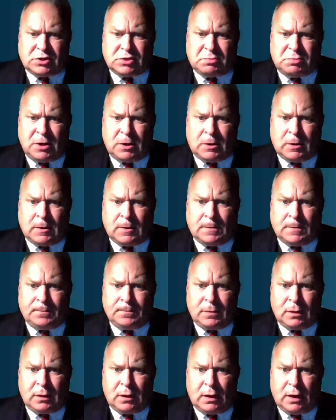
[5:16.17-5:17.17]
Speaker,
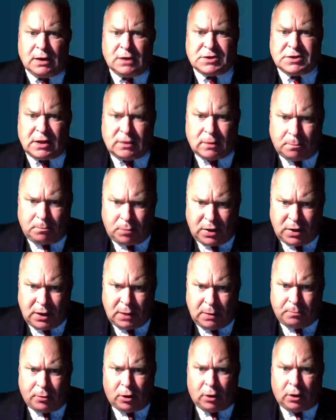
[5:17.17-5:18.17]
is that the
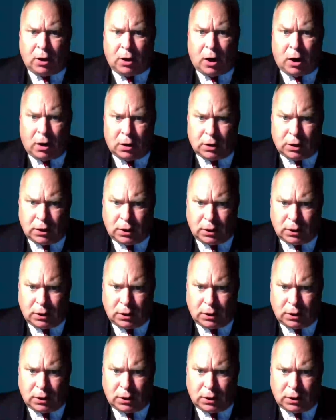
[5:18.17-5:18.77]
people are